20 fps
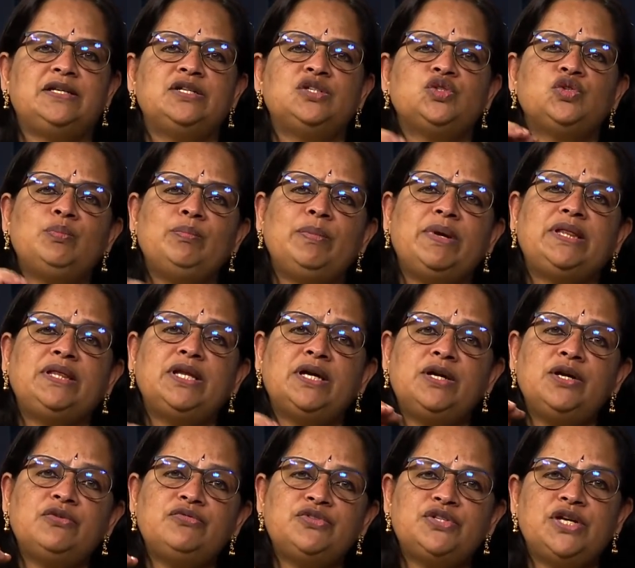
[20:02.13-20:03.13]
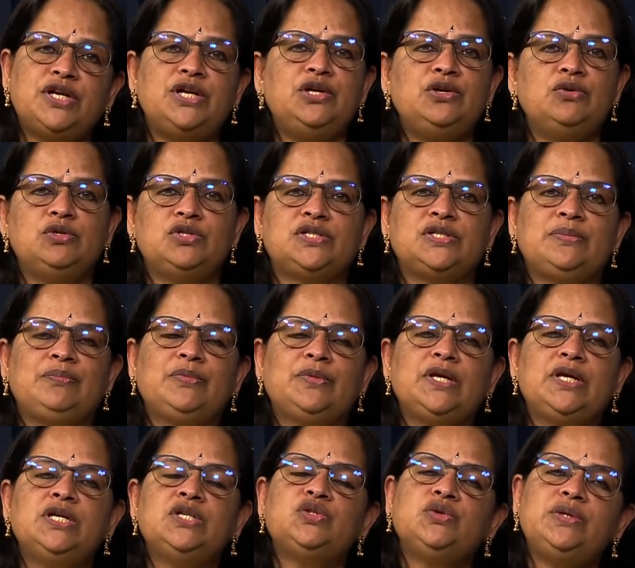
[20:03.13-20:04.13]
So method of schedules.
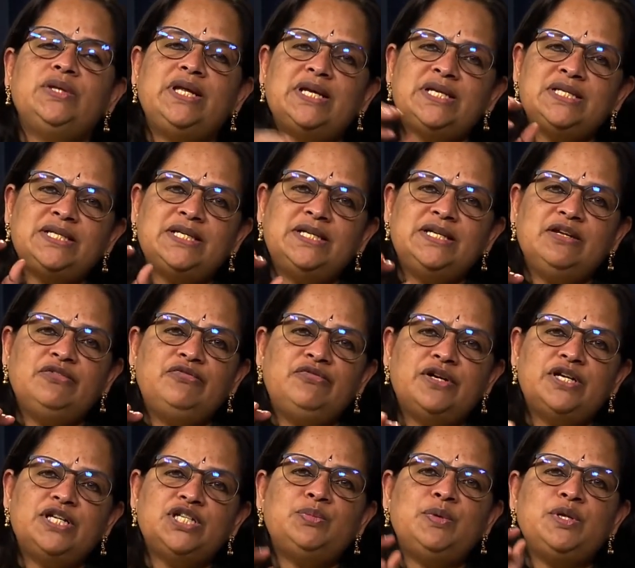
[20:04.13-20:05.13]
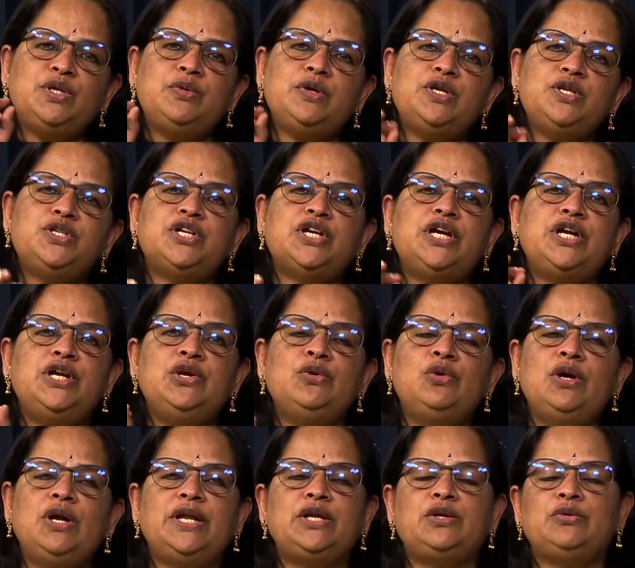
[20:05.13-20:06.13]
So there is a difference between
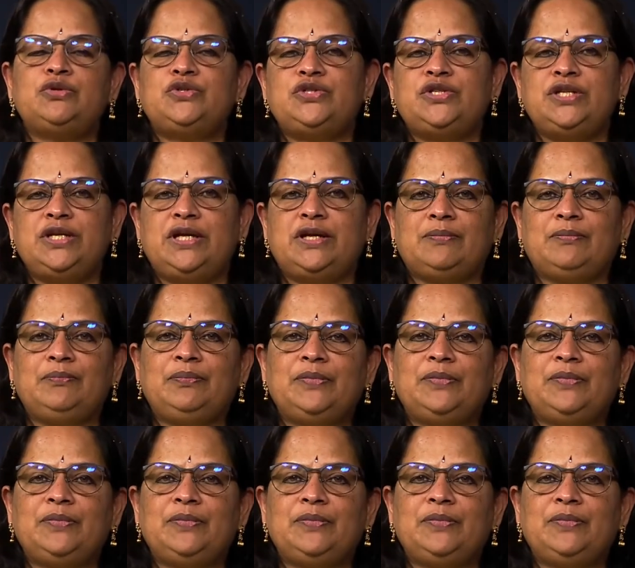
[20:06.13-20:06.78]
schedule and questionnaire.